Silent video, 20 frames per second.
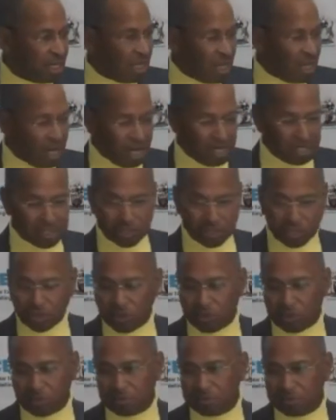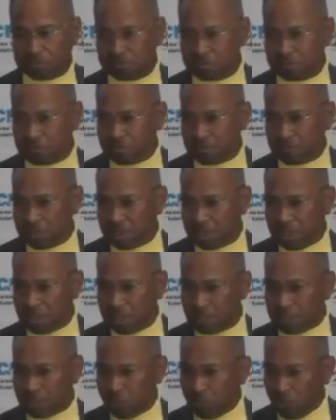And so
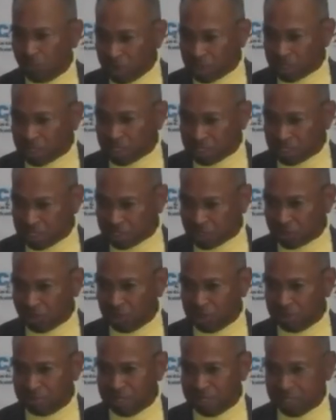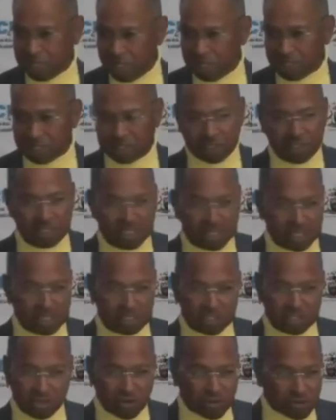the work that is going to be done
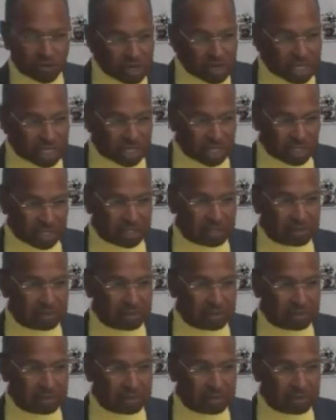is critical,